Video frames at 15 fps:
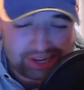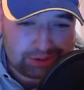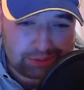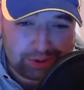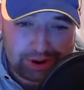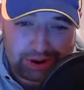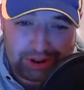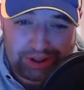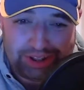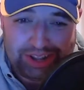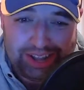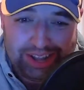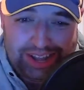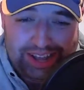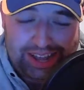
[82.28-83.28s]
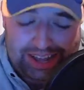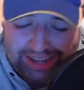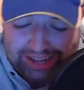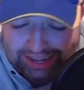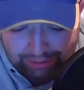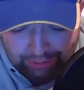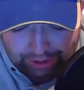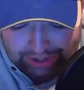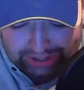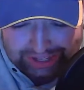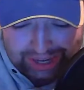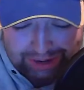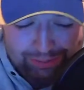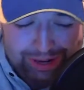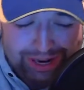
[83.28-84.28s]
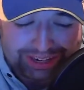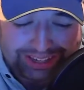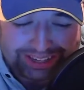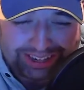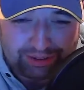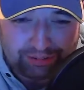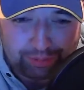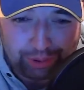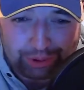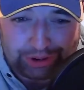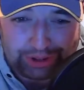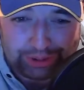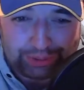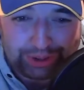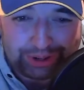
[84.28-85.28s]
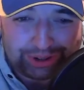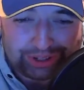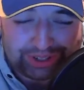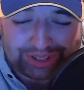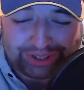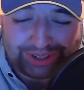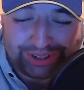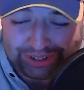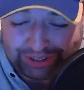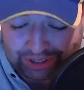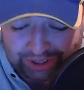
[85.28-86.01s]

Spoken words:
tomorrow. I want to get plenty of birthday winners. So look at